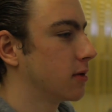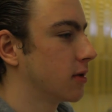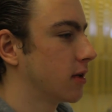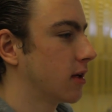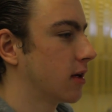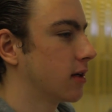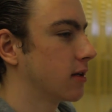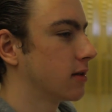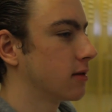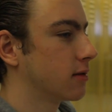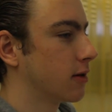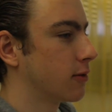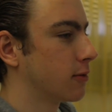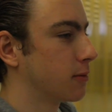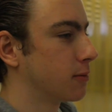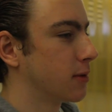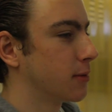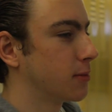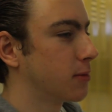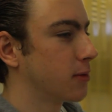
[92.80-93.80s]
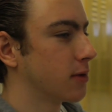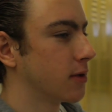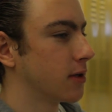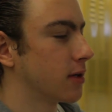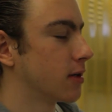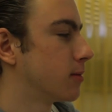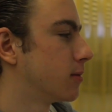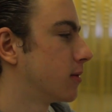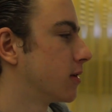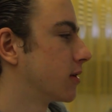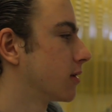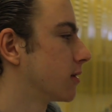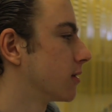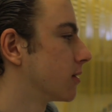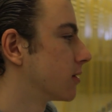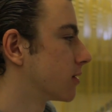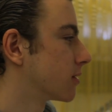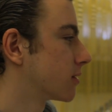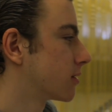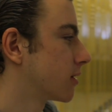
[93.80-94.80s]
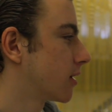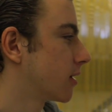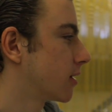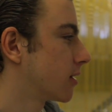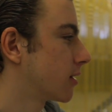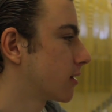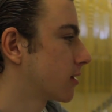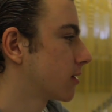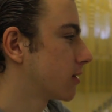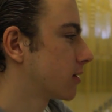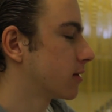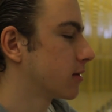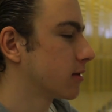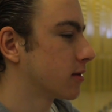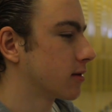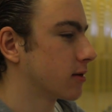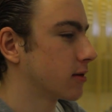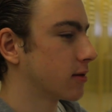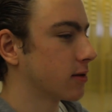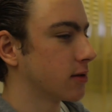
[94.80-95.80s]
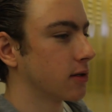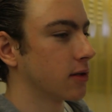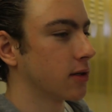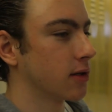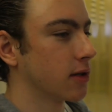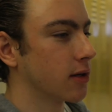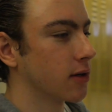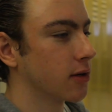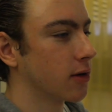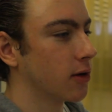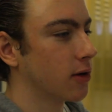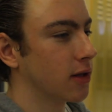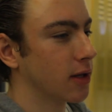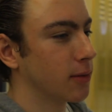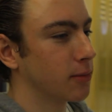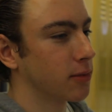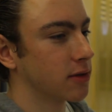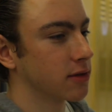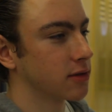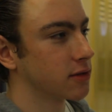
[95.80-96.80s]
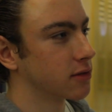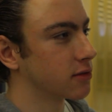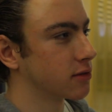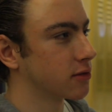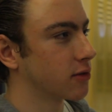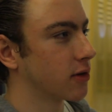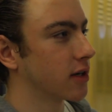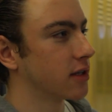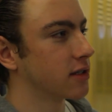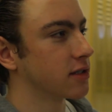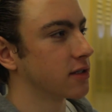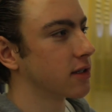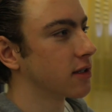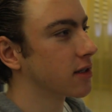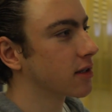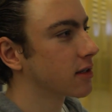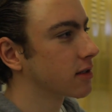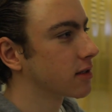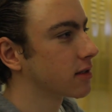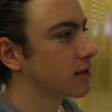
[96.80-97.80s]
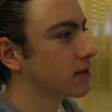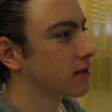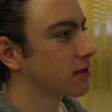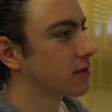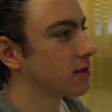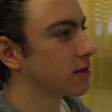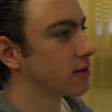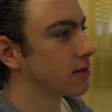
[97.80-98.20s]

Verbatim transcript: Well, people that, like when people hear mental illness, they could think, oh, that person's crazy.